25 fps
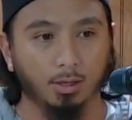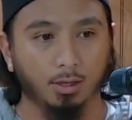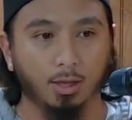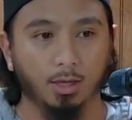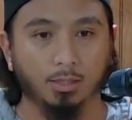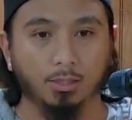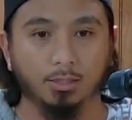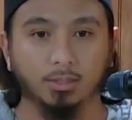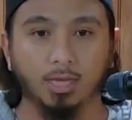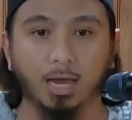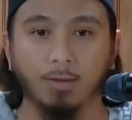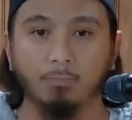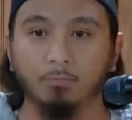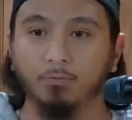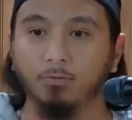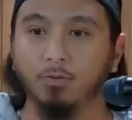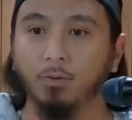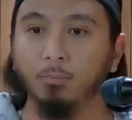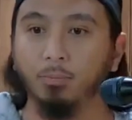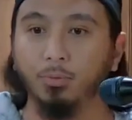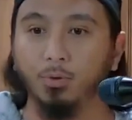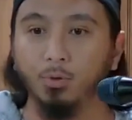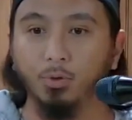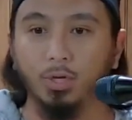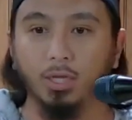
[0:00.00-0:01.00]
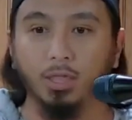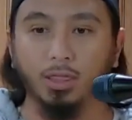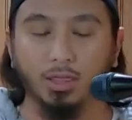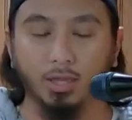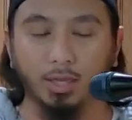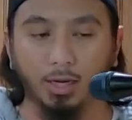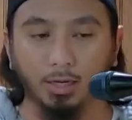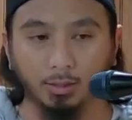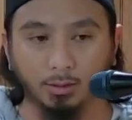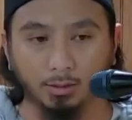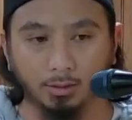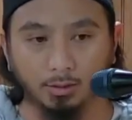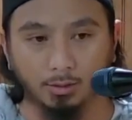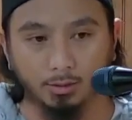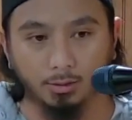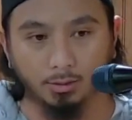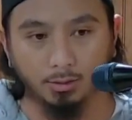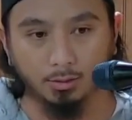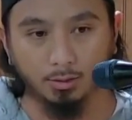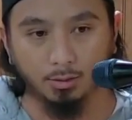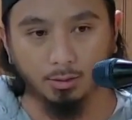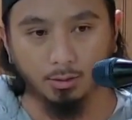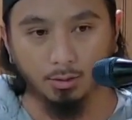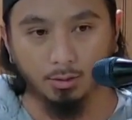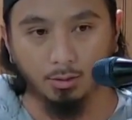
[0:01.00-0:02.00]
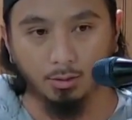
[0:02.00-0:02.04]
except from three things.